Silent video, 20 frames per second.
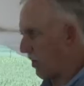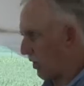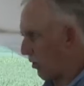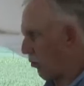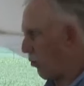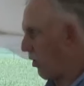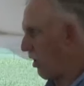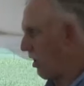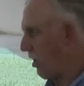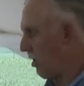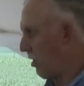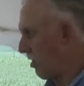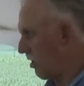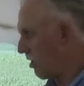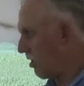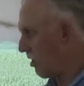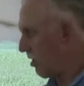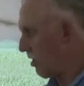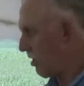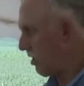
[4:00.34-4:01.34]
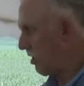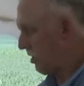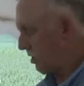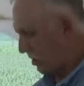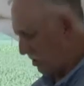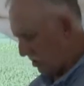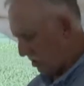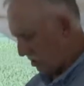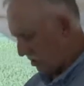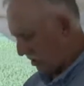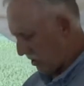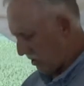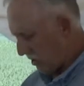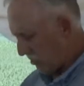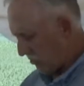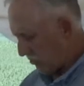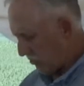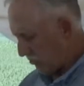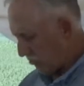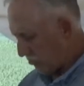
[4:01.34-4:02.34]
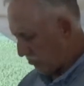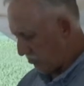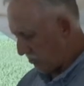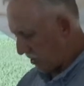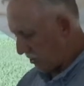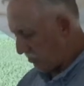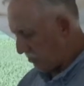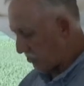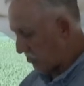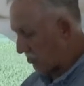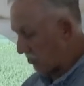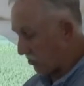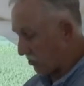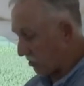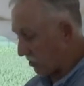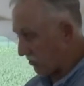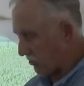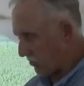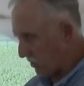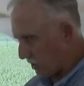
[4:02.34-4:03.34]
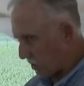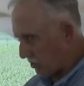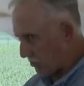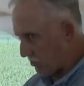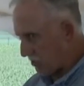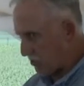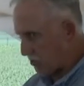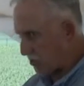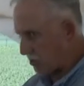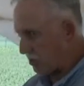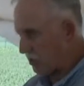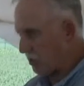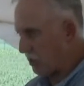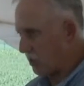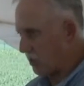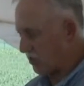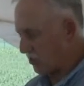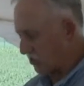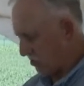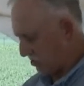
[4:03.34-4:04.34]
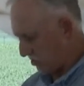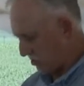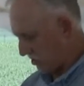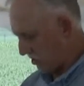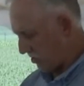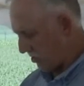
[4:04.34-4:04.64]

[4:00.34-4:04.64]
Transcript: that well. Maybe certain environments it does.